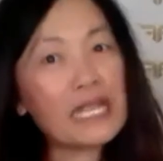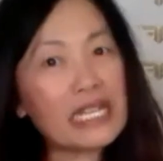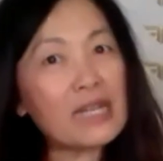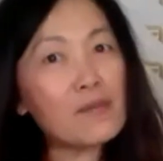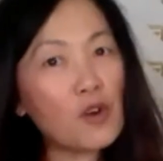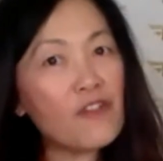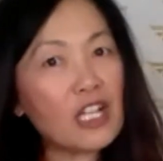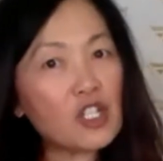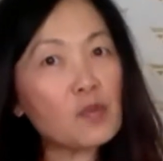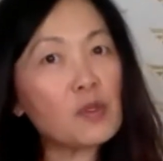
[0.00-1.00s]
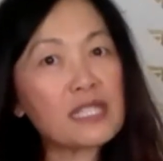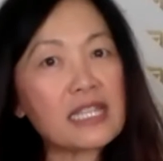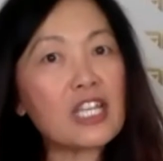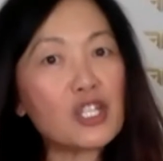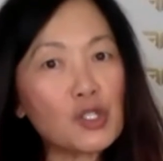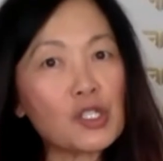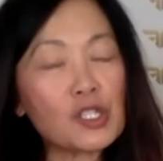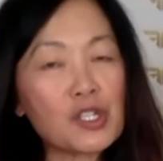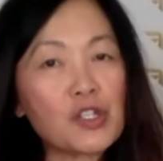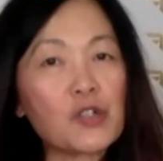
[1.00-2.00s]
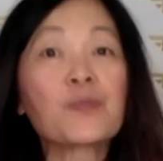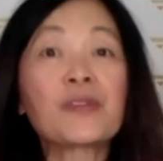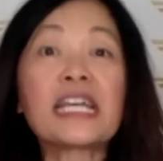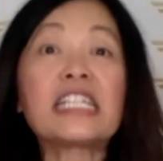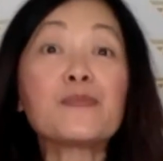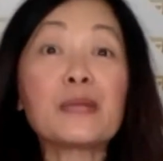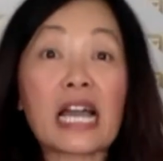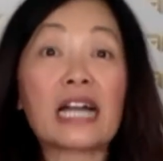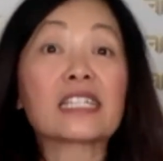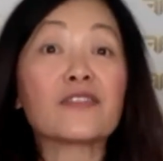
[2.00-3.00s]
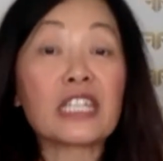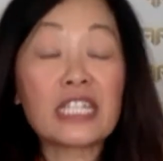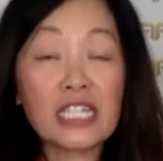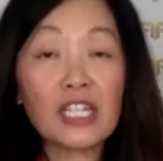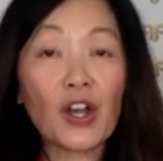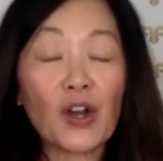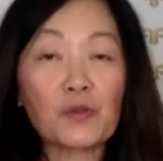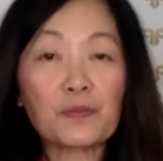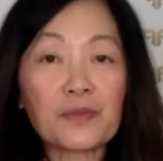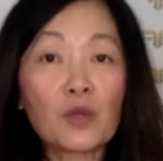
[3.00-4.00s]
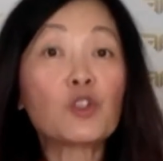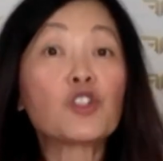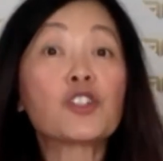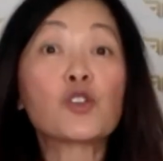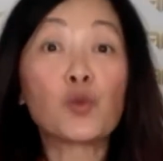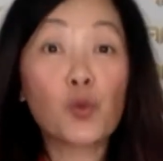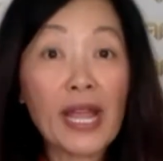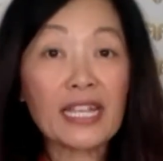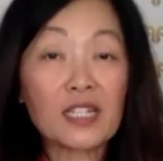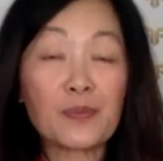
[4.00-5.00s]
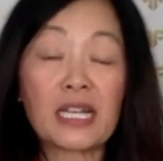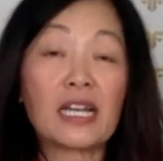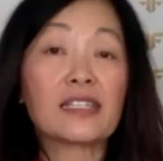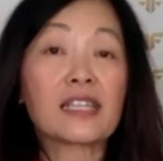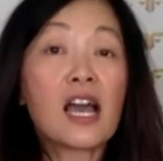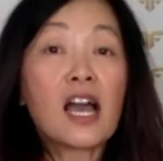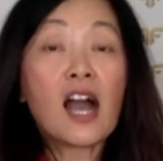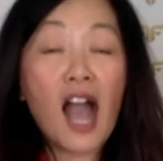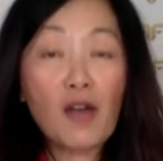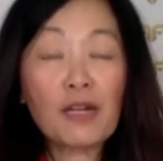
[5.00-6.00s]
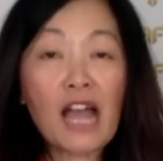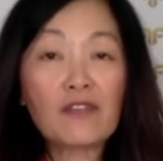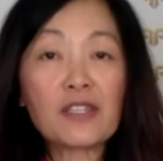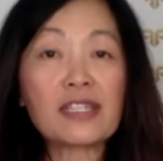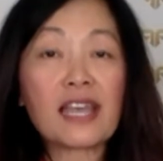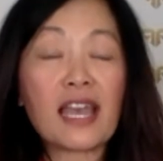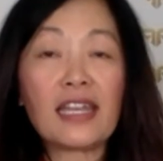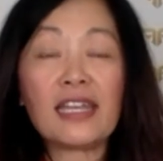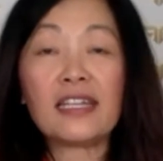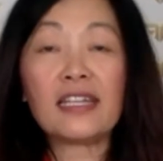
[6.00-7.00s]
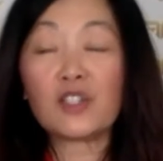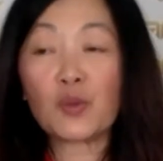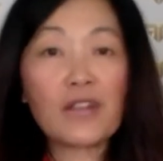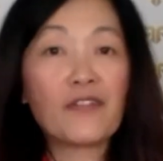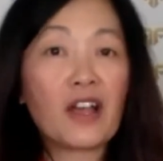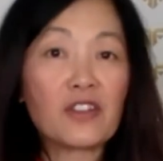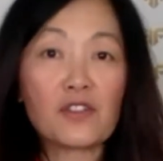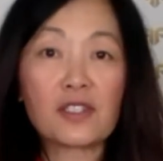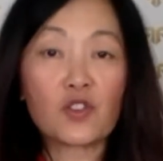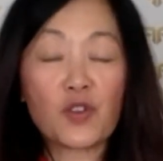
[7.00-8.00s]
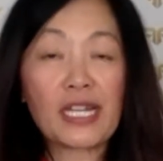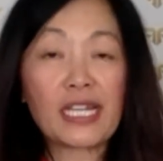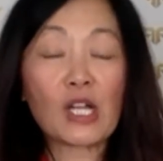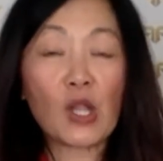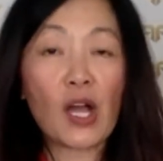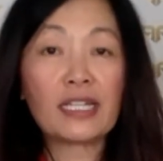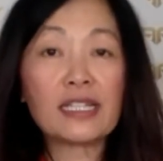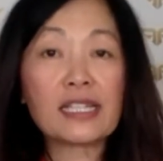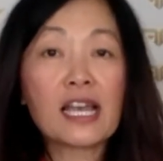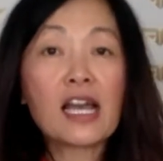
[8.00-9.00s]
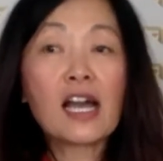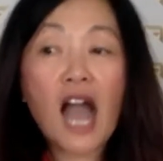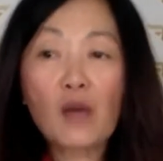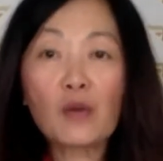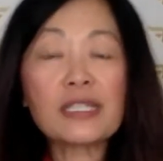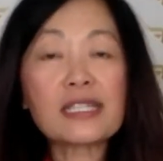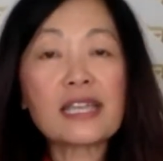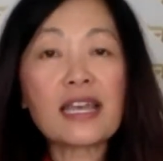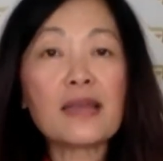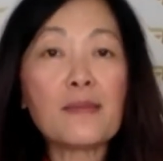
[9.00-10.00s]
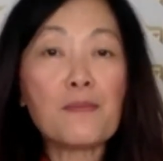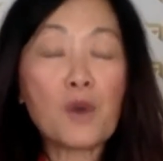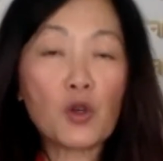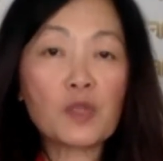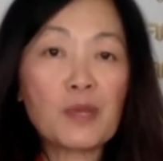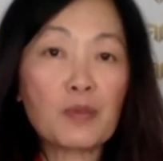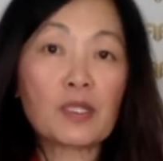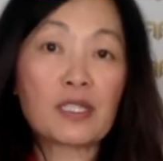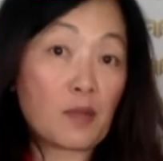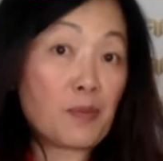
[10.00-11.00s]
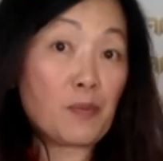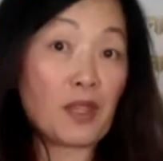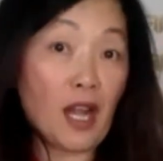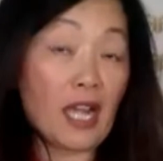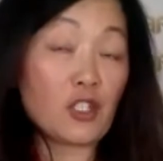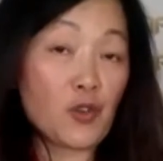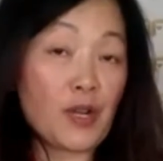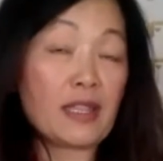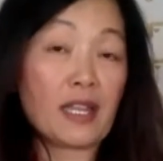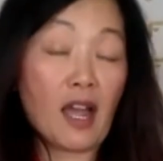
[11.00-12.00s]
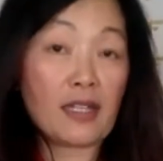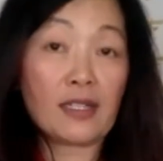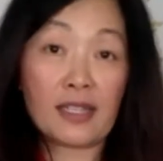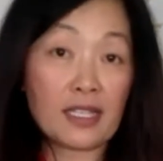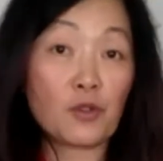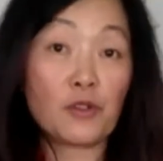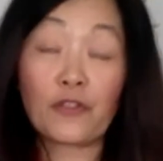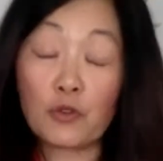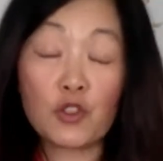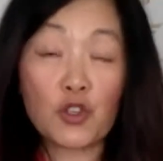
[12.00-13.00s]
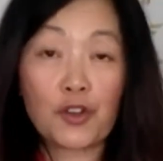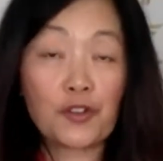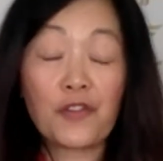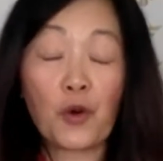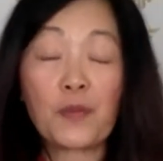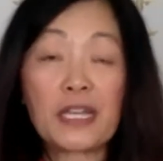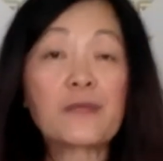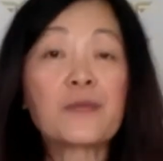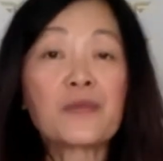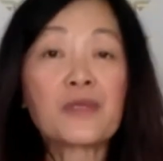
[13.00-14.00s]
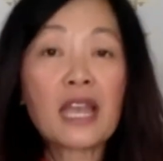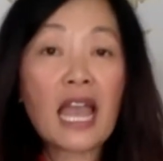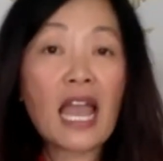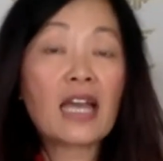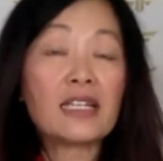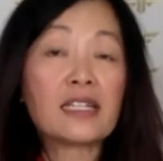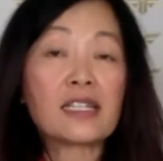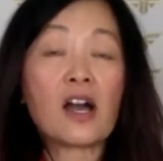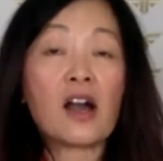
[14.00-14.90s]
are eating more vegetables than they used to. It's because of keto, which is great because I would have to say in 25 years of training clients, I would say most the people that I train they do a food journal for me, and